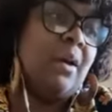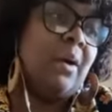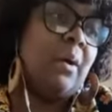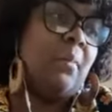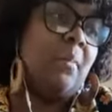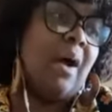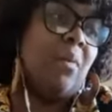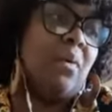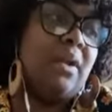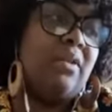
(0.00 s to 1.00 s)
I
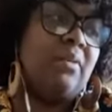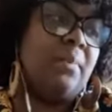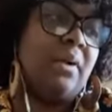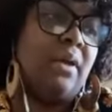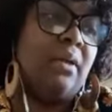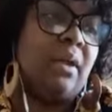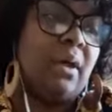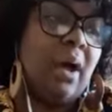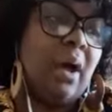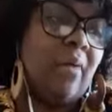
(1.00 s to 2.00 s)
wanted to put
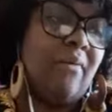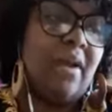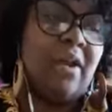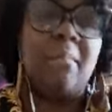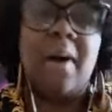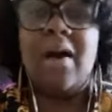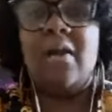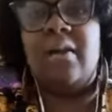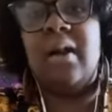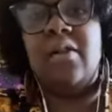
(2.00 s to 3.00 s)
a very
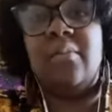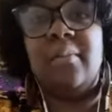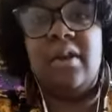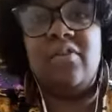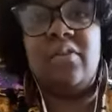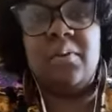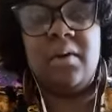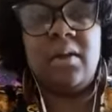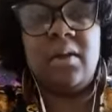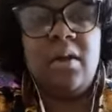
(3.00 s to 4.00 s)
modern element into it.